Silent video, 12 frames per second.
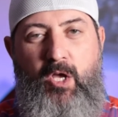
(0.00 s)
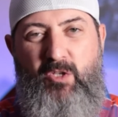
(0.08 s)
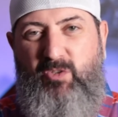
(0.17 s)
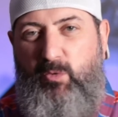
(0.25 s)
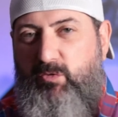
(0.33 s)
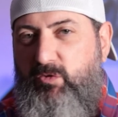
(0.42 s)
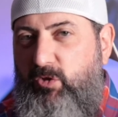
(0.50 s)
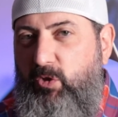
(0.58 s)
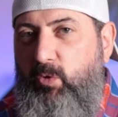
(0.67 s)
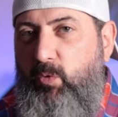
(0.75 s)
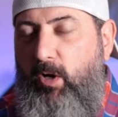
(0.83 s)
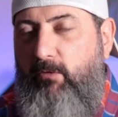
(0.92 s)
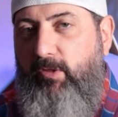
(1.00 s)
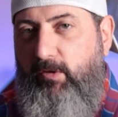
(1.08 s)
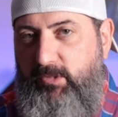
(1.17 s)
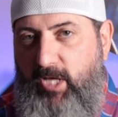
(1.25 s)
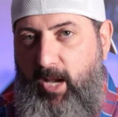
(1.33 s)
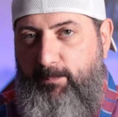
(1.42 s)
So 2 of their
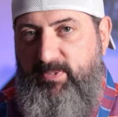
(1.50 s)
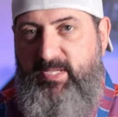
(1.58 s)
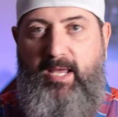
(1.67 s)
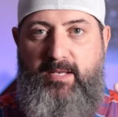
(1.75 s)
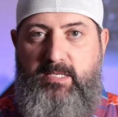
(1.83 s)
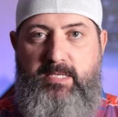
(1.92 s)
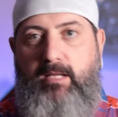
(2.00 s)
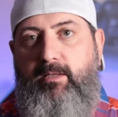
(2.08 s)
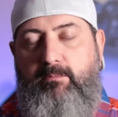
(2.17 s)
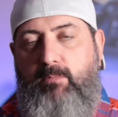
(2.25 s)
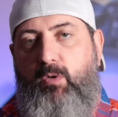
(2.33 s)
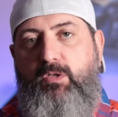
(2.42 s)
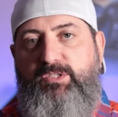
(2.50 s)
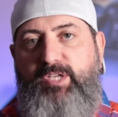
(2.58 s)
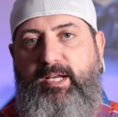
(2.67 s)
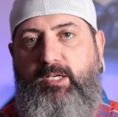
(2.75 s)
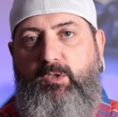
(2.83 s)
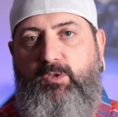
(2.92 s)
top 10 selling
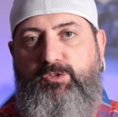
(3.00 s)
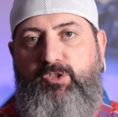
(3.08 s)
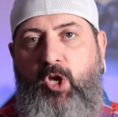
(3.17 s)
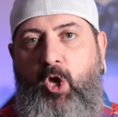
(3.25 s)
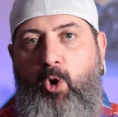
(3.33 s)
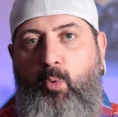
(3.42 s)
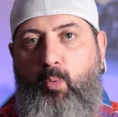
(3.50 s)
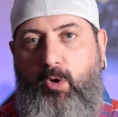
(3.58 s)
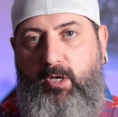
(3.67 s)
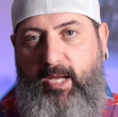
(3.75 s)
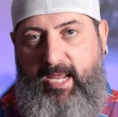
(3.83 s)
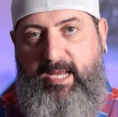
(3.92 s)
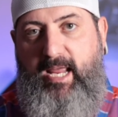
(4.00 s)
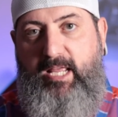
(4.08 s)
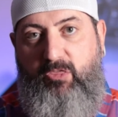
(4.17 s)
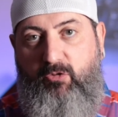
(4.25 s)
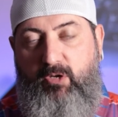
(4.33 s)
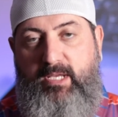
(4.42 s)
motorcycles were
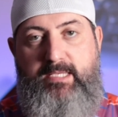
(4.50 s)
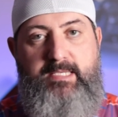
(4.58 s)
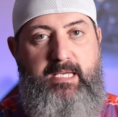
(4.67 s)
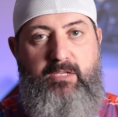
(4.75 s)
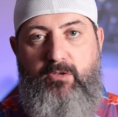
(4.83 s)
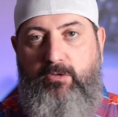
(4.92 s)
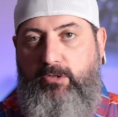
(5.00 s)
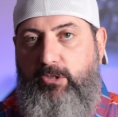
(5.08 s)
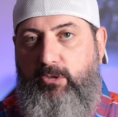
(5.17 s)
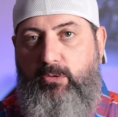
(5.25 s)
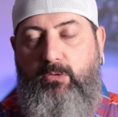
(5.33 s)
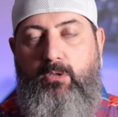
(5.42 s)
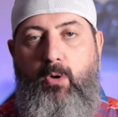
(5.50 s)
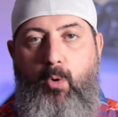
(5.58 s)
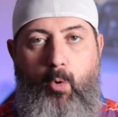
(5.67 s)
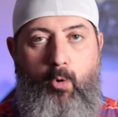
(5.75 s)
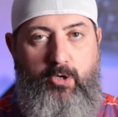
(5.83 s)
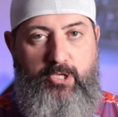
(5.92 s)
883s, either new
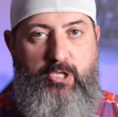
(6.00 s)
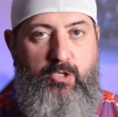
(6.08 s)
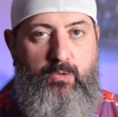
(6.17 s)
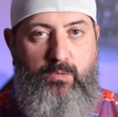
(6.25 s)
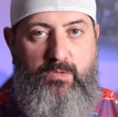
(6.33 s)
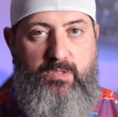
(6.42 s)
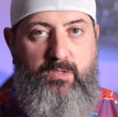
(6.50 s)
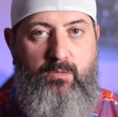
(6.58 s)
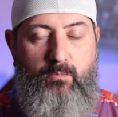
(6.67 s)
or used,